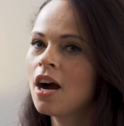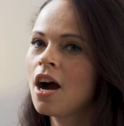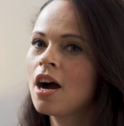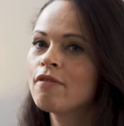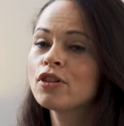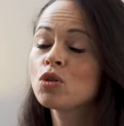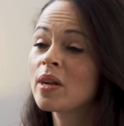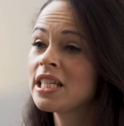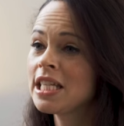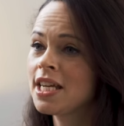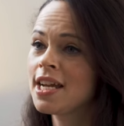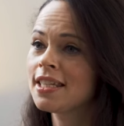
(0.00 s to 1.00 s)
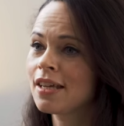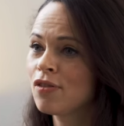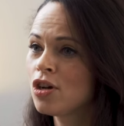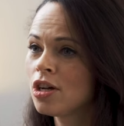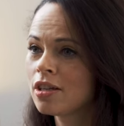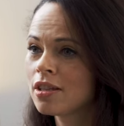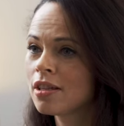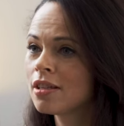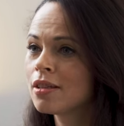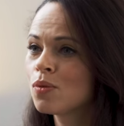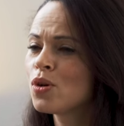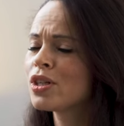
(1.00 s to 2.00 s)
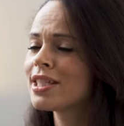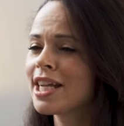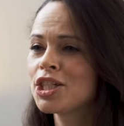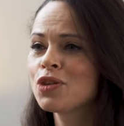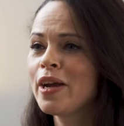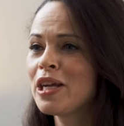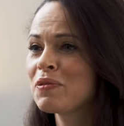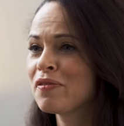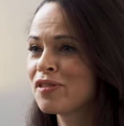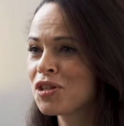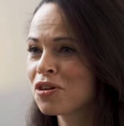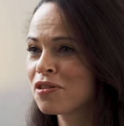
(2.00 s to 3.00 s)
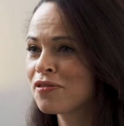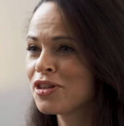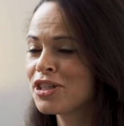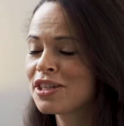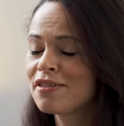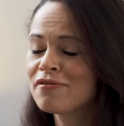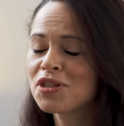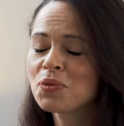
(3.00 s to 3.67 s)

Uh, for 20 years, I've heard that the world is saturated with photographers, and for